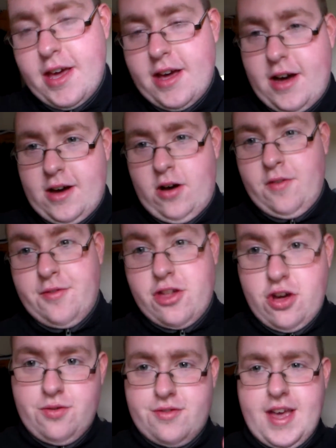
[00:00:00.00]
On
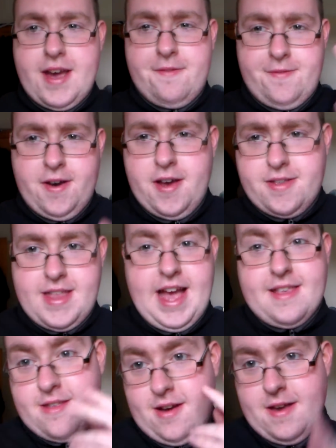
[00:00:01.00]
Tuesday and Thursday,
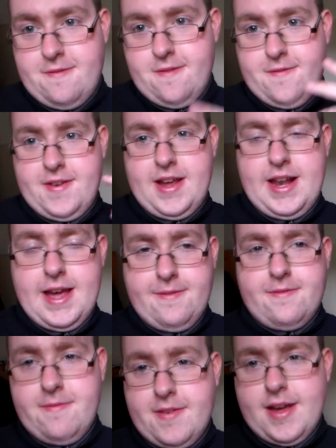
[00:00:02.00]
that's the
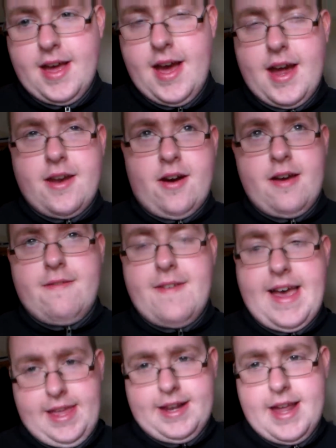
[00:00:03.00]
9th and
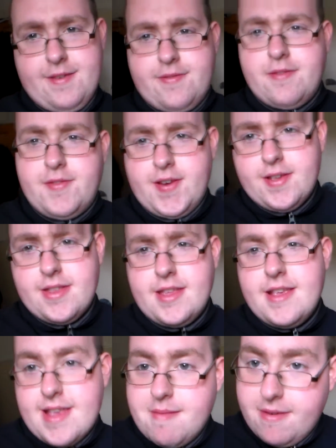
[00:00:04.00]
11th is
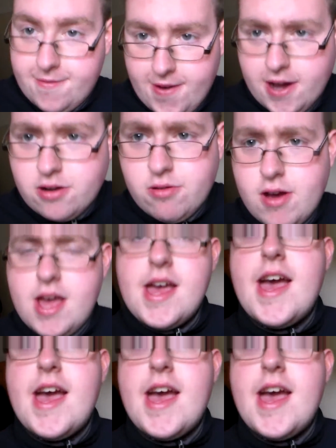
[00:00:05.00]
the semi-final,